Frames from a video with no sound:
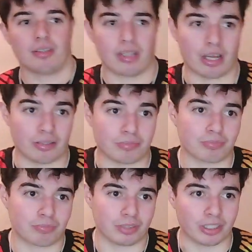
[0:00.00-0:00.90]
And,
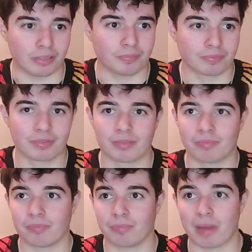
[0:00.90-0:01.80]
you know,
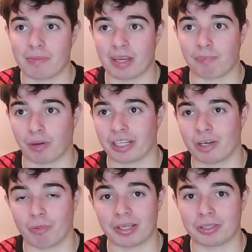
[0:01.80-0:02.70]
maybe a
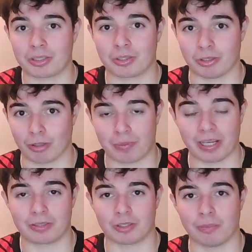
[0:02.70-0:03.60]
breakaway
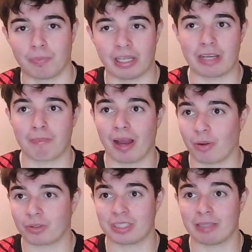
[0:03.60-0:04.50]
European Super League might
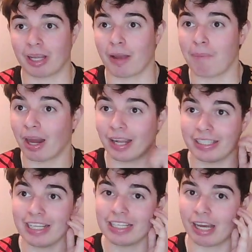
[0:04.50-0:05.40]
not seem like a bad
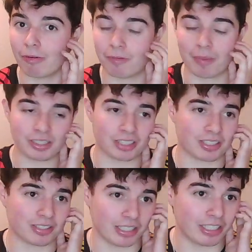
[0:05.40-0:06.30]
idea now for Manchester
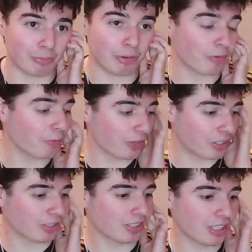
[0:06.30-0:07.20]
City, with all
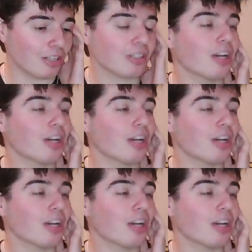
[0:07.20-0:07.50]
things considered.